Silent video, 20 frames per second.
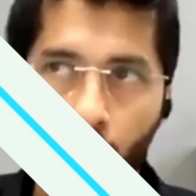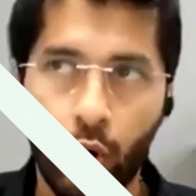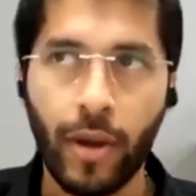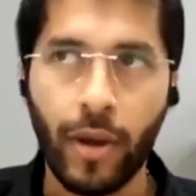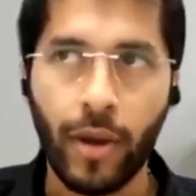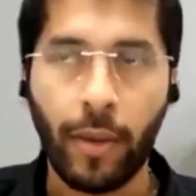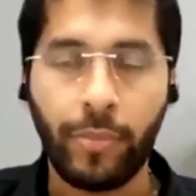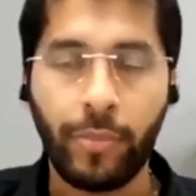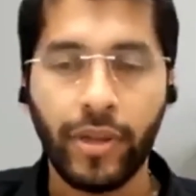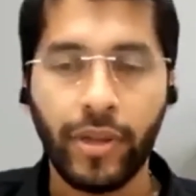
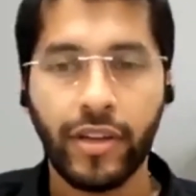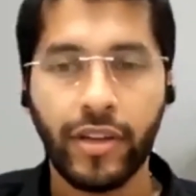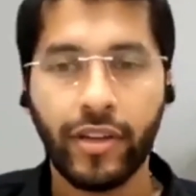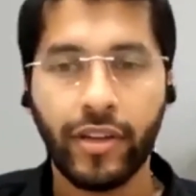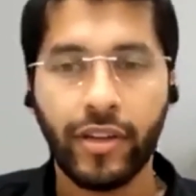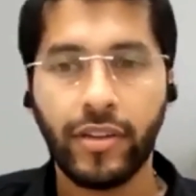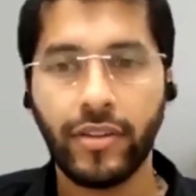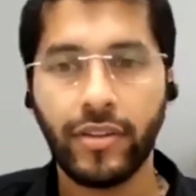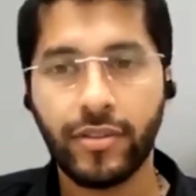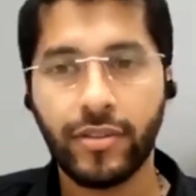
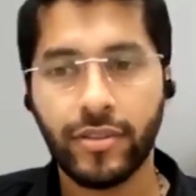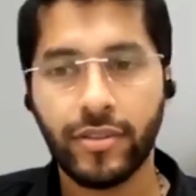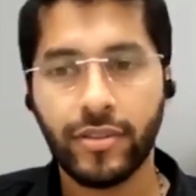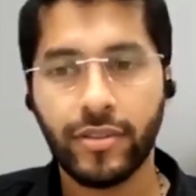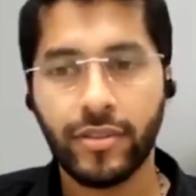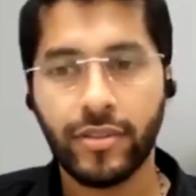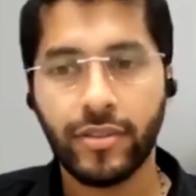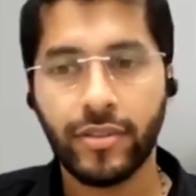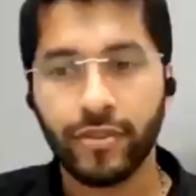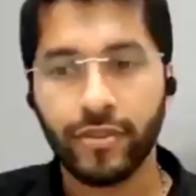applicants should
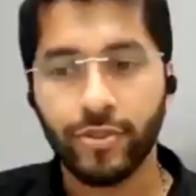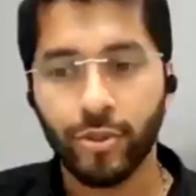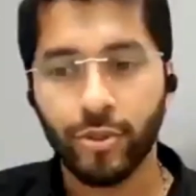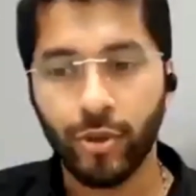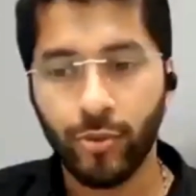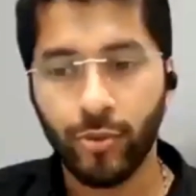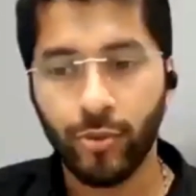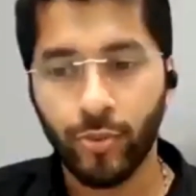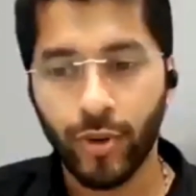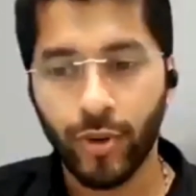work with
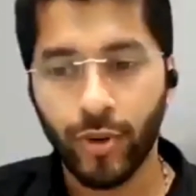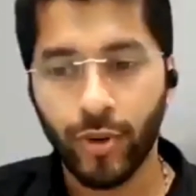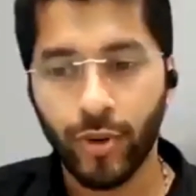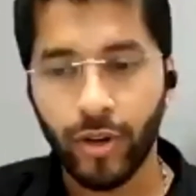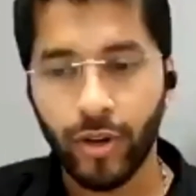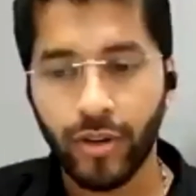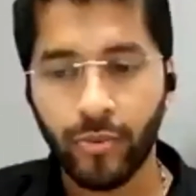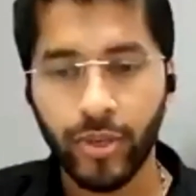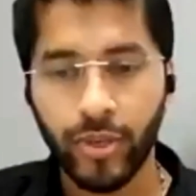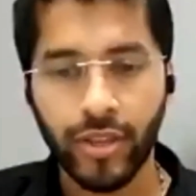us if
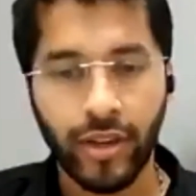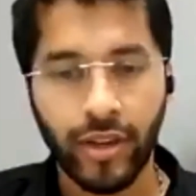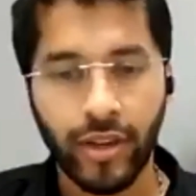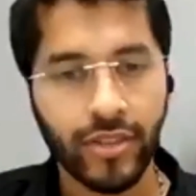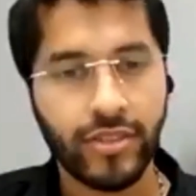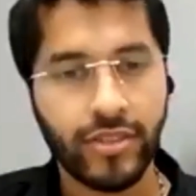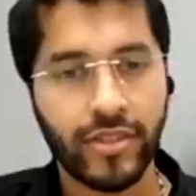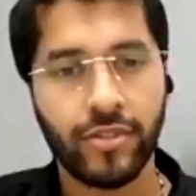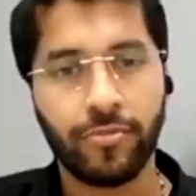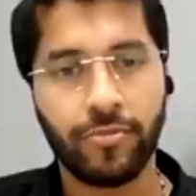they want to
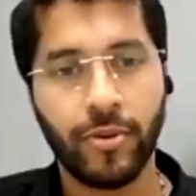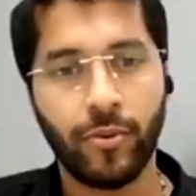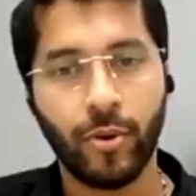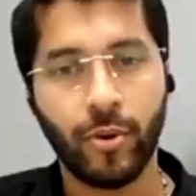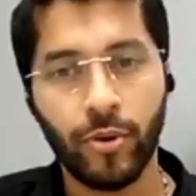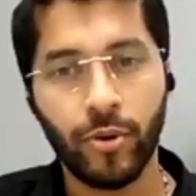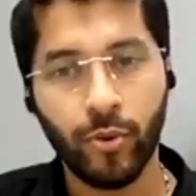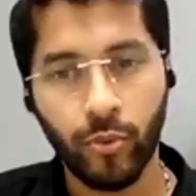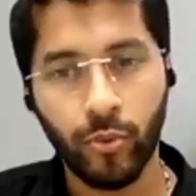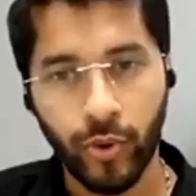work
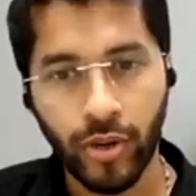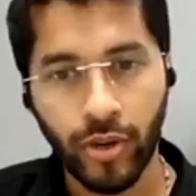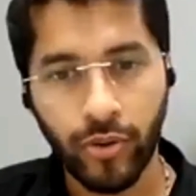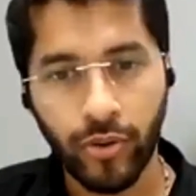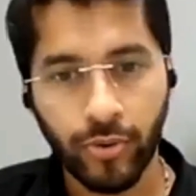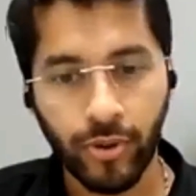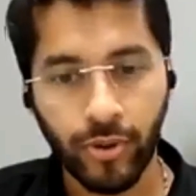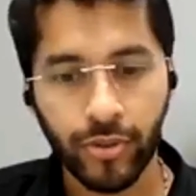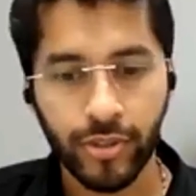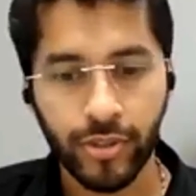for
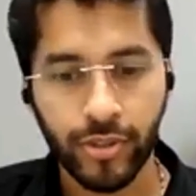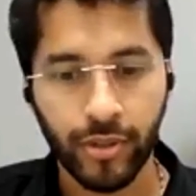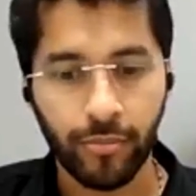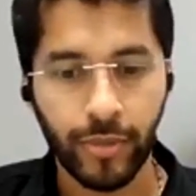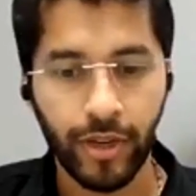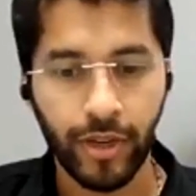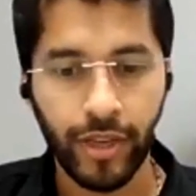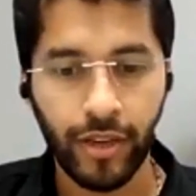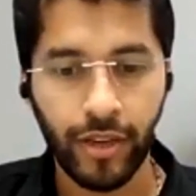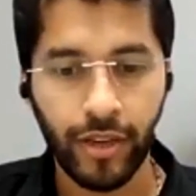somebody.
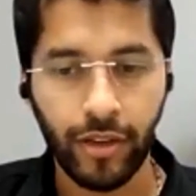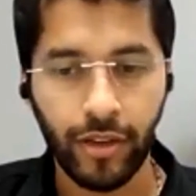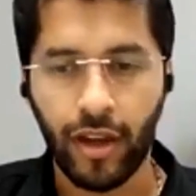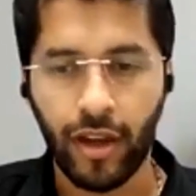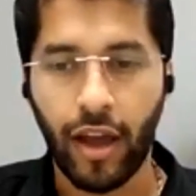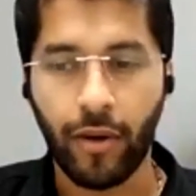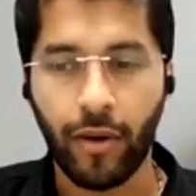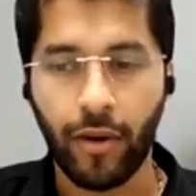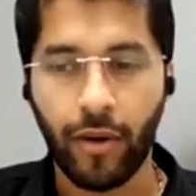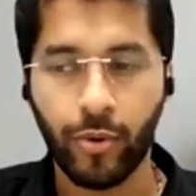I won't say
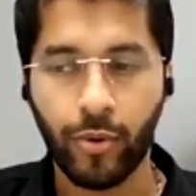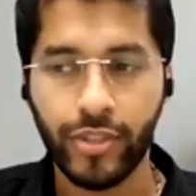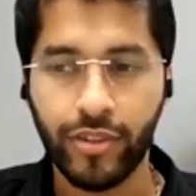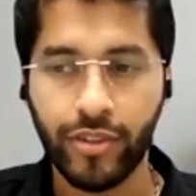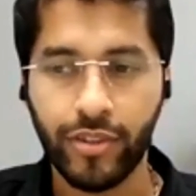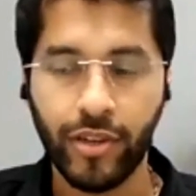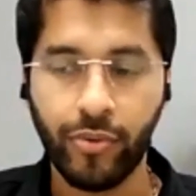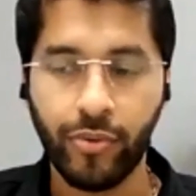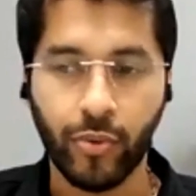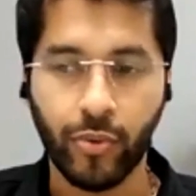really
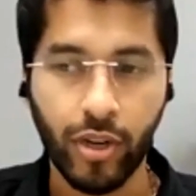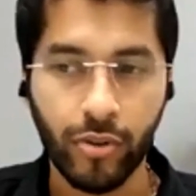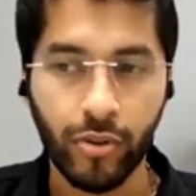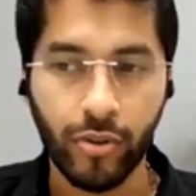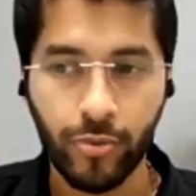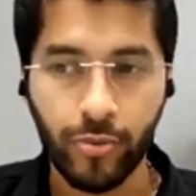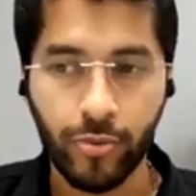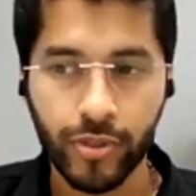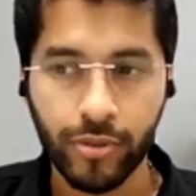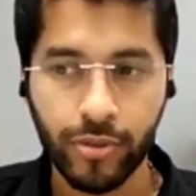work for
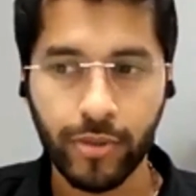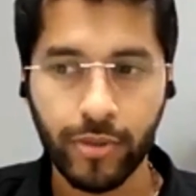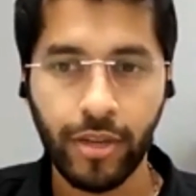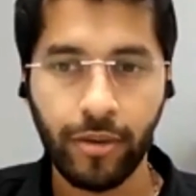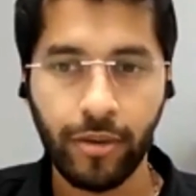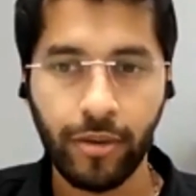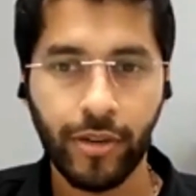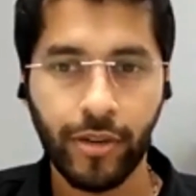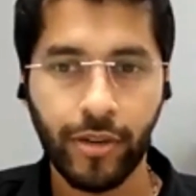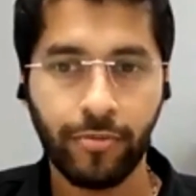somebody, but if
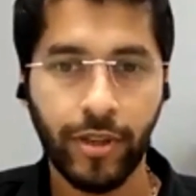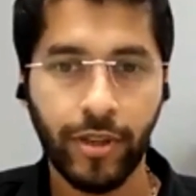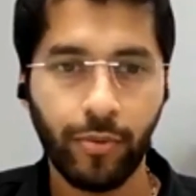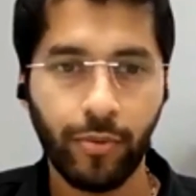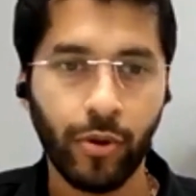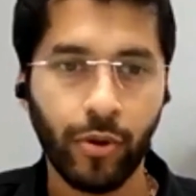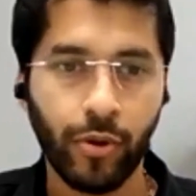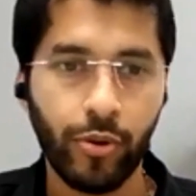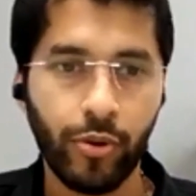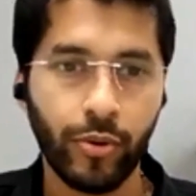they want to
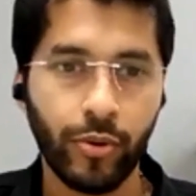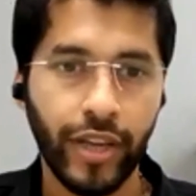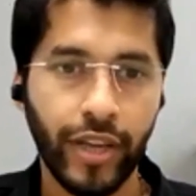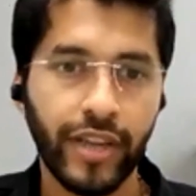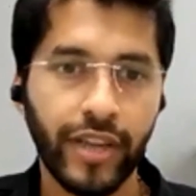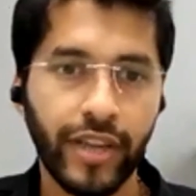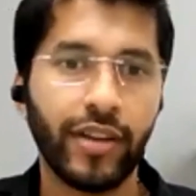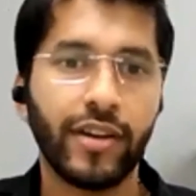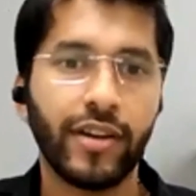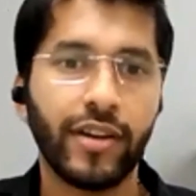take their
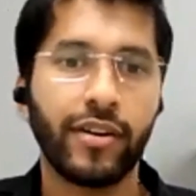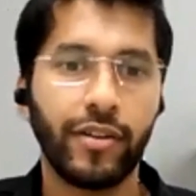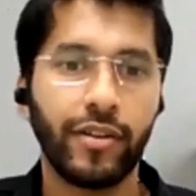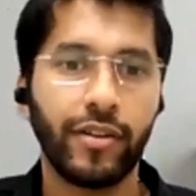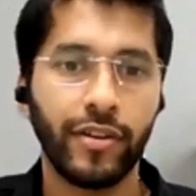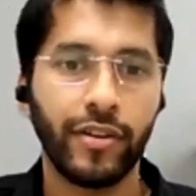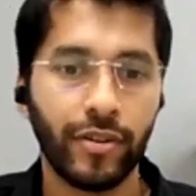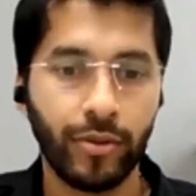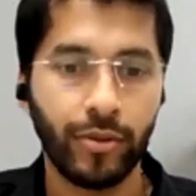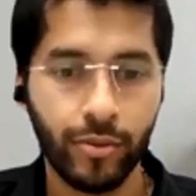career
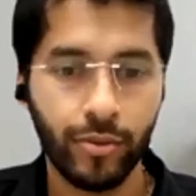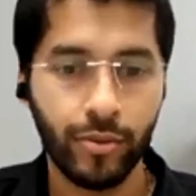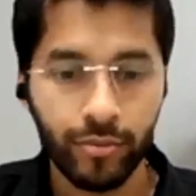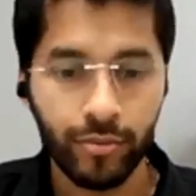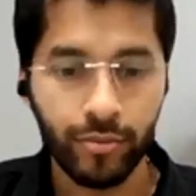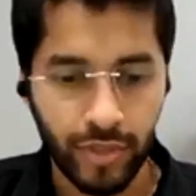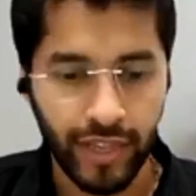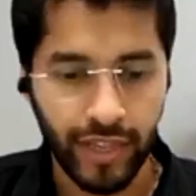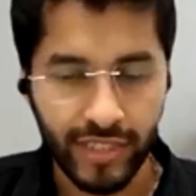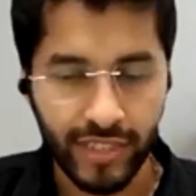to the
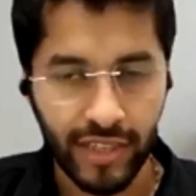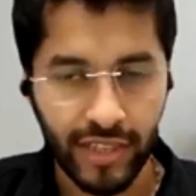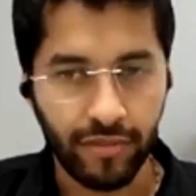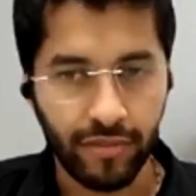next level.